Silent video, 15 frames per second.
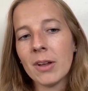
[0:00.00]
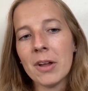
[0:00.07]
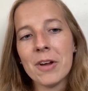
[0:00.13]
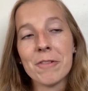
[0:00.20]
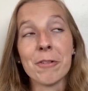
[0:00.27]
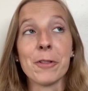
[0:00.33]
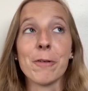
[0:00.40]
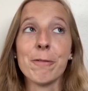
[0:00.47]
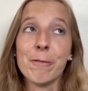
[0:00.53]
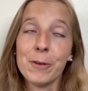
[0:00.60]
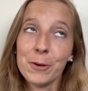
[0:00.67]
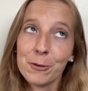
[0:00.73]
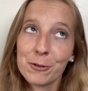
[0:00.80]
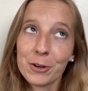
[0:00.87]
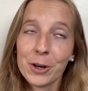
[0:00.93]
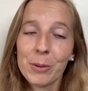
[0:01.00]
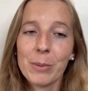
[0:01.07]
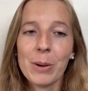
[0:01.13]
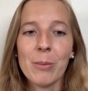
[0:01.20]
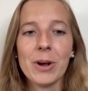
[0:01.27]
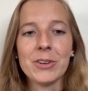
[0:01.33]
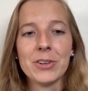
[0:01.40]
For the future,
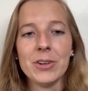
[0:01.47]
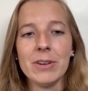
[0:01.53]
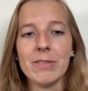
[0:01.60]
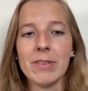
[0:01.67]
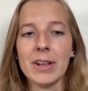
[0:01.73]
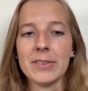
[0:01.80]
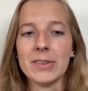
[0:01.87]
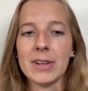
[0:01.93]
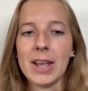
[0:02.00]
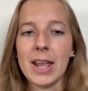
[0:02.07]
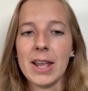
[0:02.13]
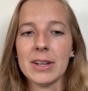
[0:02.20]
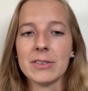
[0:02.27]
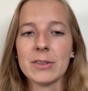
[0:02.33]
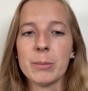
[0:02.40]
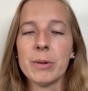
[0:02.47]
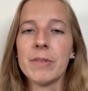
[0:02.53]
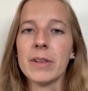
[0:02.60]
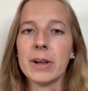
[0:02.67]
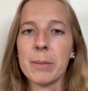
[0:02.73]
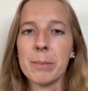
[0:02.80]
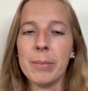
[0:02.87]
we want to investigate some of
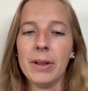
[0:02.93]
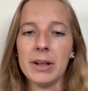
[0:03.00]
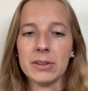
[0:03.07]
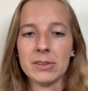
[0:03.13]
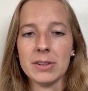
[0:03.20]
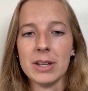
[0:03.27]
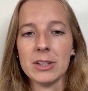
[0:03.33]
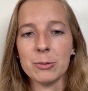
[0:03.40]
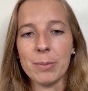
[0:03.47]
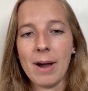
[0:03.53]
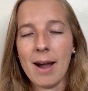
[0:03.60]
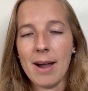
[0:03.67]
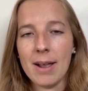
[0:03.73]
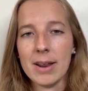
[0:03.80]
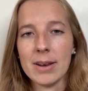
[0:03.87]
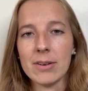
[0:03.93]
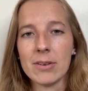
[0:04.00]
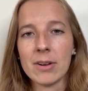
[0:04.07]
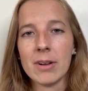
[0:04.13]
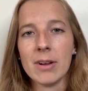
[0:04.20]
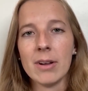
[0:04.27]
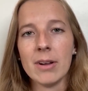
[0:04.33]
the complexities behind
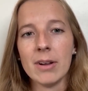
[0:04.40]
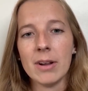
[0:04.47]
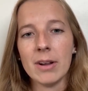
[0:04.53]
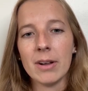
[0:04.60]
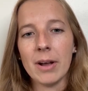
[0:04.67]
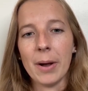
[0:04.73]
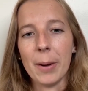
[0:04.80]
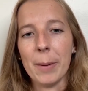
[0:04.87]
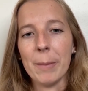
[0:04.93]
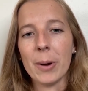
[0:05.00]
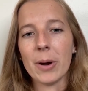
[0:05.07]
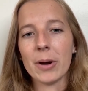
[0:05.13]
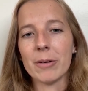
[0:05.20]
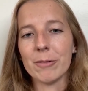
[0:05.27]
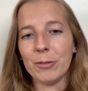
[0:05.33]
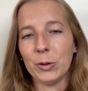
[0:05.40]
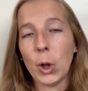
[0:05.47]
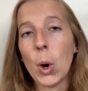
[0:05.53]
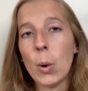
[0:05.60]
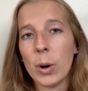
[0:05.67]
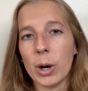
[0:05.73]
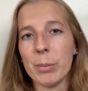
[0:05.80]

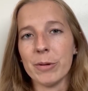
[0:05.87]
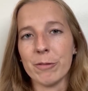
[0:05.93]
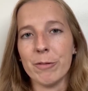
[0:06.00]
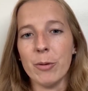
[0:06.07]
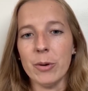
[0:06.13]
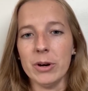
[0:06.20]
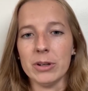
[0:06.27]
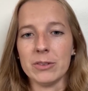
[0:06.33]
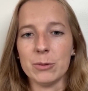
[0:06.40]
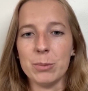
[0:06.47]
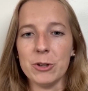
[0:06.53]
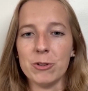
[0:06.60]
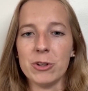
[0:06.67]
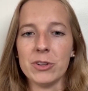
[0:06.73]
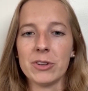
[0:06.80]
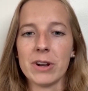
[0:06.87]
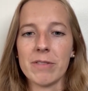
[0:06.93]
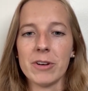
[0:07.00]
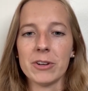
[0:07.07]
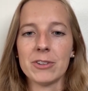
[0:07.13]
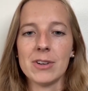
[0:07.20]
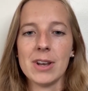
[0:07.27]
low urban forest species
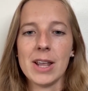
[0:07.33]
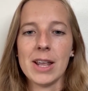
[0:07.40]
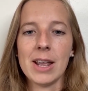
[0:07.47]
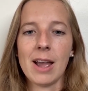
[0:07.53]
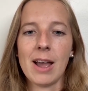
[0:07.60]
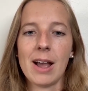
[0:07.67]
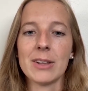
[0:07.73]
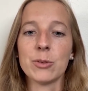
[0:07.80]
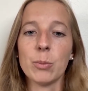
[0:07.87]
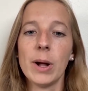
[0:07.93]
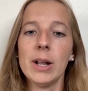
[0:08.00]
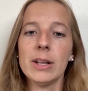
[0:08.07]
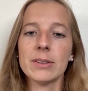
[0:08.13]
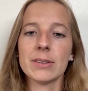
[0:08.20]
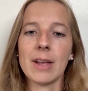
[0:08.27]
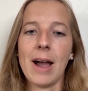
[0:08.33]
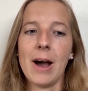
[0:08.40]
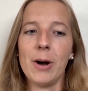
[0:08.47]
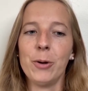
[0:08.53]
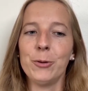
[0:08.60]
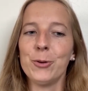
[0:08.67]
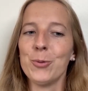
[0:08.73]
diversity, as well as
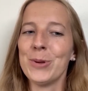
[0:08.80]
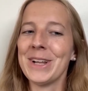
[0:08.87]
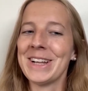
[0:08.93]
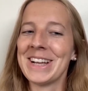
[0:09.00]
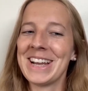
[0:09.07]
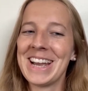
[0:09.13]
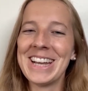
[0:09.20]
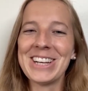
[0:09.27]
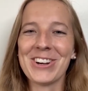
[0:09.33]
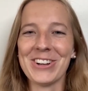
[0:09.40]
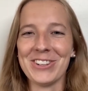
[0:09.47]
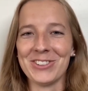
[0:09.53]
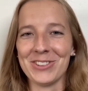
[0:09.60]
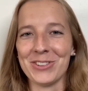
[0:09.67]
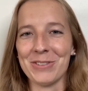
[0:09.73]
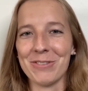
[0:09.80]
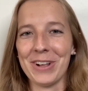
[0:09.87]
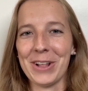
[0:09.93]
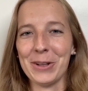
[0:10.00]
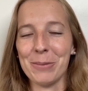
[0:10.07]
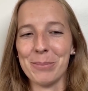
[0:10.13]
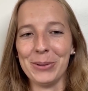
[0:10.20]
how do we increase this
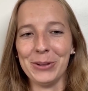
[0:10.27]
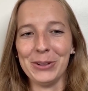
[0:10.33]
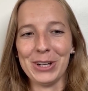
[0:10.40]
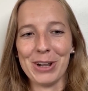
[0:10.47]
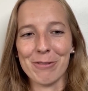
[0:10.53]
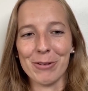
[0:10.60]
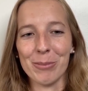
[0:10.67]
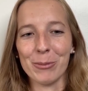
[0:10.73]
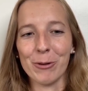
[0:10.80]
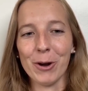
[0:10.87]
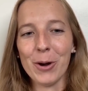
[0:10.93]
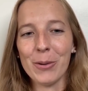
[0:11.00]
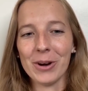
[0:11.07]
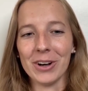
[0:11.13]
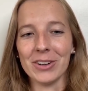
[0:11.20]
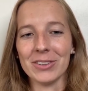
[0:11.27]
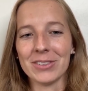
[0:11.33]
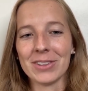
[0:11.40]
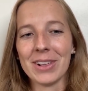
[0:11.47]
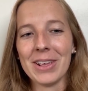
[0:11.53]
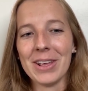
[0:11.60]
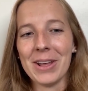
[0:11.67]
availability from
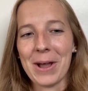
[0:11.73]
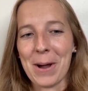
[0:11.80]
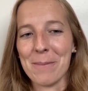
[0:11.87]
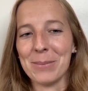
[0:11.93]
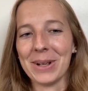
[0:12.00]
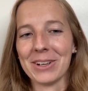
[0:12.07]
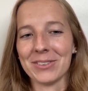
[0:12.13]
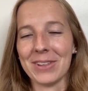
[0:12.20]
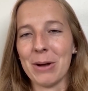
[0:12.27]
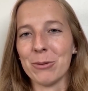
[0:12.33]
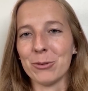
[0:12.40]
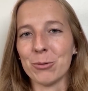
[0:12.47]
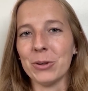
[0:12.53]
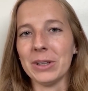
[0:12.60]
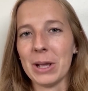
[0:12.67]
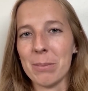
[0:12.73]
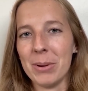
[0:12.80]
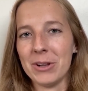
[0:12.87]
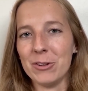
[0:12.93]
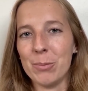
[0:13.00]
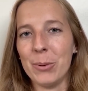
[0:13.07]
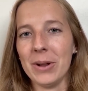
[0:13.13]
growers, because that was really a
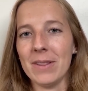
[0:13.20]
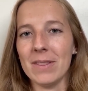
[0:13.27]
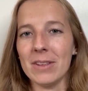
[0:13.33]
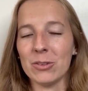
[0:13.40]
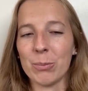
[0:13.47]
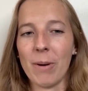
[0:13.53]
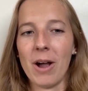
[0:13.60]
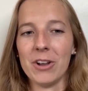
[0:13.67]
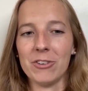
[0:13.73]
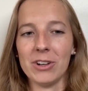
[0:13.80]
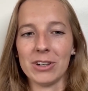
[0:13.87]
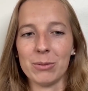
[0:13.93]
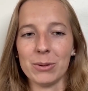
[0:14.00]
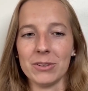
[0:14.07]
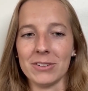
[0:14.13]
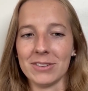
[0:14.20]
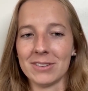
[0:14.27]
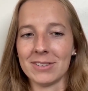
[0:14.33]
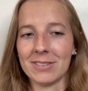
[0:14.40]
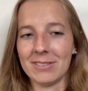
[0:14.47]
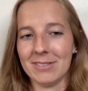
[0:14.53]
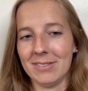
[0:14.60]
pinch point in this project,
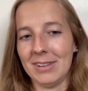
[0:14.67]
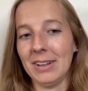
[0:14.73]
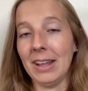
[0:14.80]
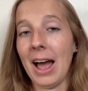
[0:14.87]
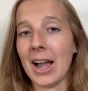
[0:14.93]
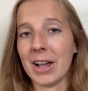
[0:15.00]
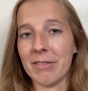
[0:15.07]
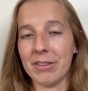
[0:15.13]
was the lack of